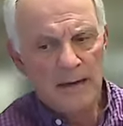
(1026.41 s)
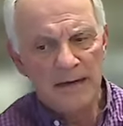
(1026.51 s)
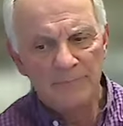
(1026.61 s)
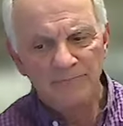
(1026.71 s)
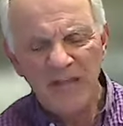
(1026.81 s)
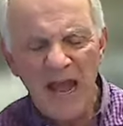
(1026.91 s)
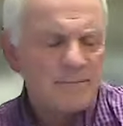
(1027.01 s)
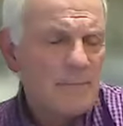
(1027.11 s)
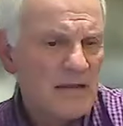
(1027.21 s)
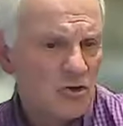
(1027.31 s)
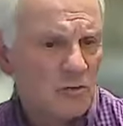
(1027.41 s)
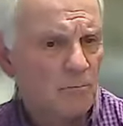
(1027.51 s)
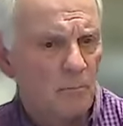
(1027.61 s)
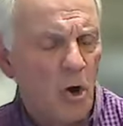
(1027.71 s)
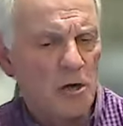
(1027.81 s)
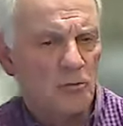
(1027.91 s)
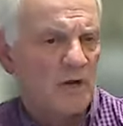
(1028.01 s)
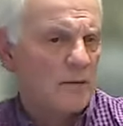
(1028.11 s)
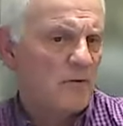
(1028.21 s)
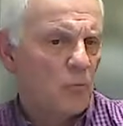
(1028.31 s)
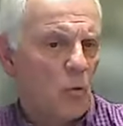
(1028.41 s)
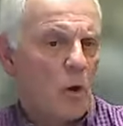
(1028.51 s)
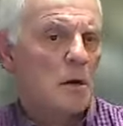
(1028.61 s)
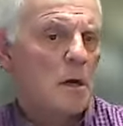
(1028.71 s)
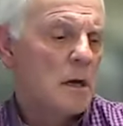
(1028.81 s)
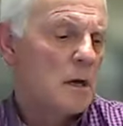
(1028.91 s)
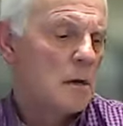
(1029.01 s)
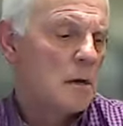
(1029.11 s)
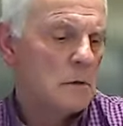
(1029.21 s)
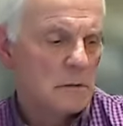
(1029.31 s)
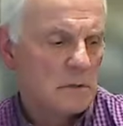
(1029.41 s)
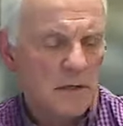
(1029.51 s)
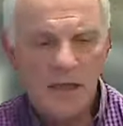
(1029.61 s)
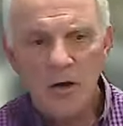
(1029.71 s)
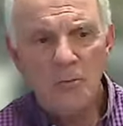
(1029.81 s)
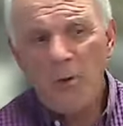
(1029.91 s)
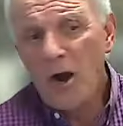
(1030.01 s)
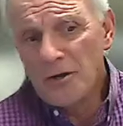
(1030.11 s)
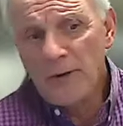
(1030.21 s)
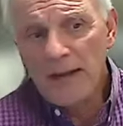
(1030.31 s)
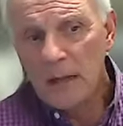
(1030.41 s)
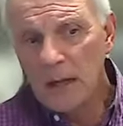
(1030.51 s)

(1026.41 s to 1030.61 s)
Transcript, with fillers: Uh, yeah, I've mentioned partnering before. Uh, consider partnering.